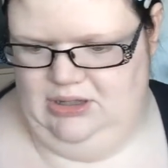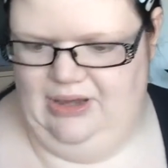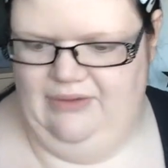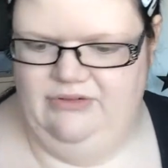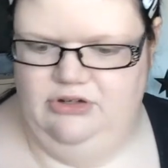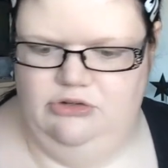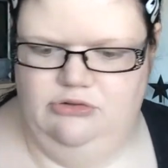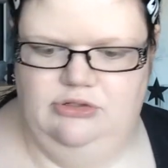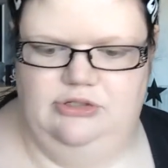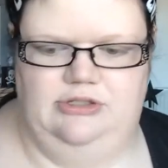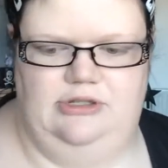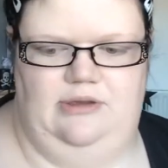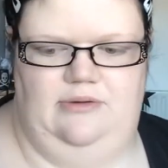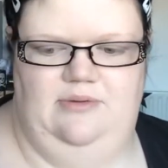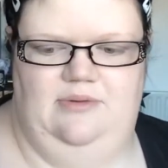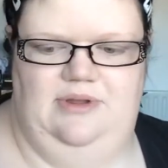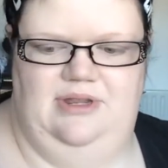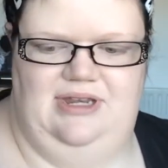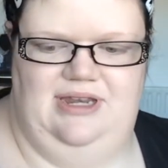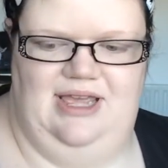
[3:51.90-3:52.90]
haven't used
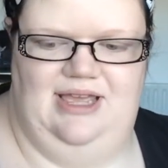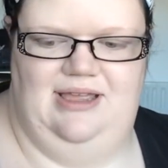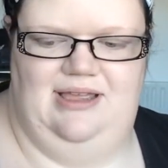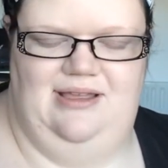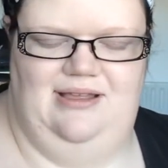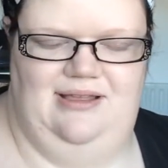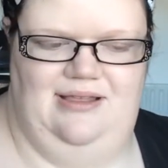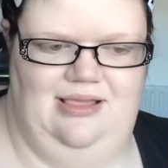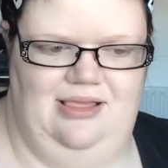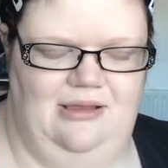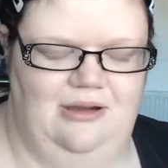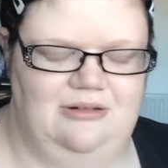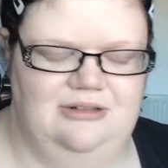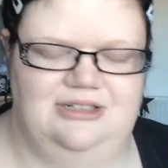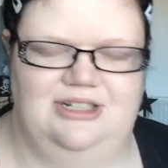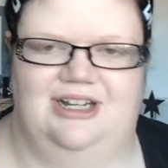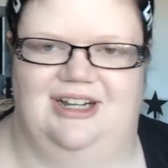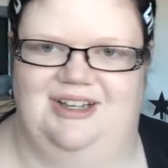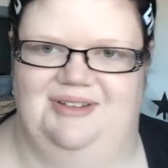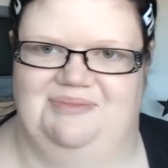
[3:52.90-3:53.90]
So in a
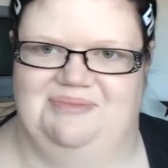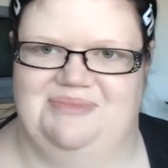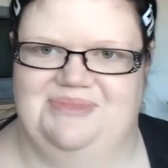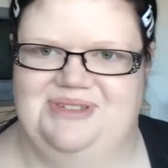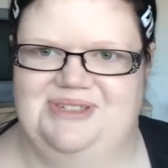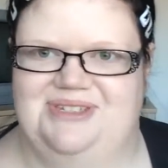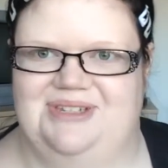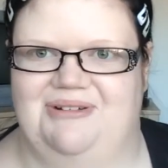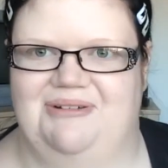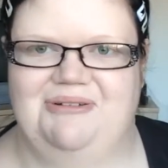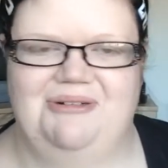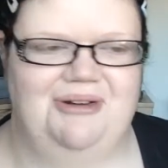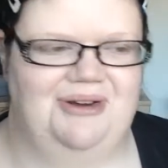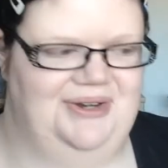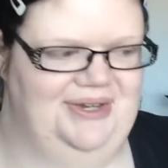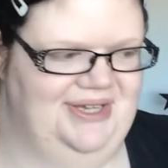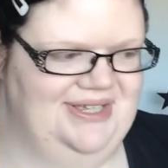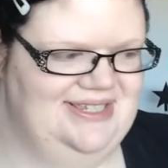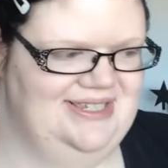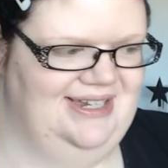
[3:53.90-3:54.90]
long time, so I'm
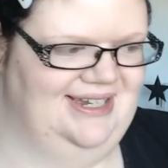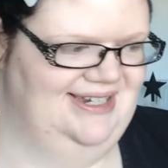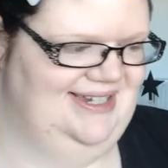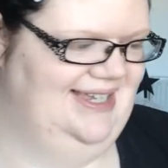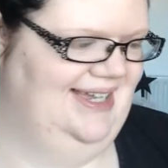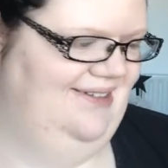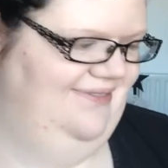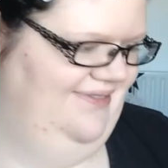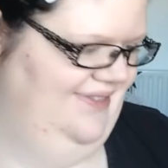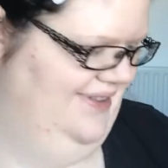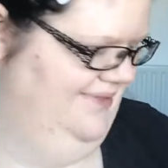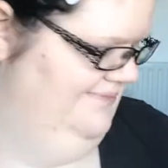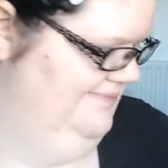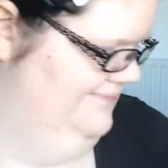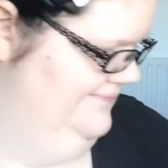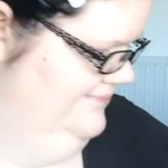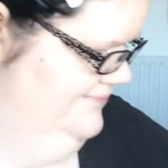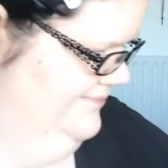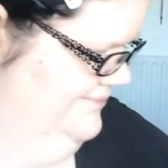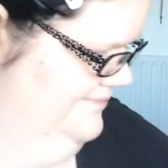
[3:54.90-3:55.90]
quite excited to have them.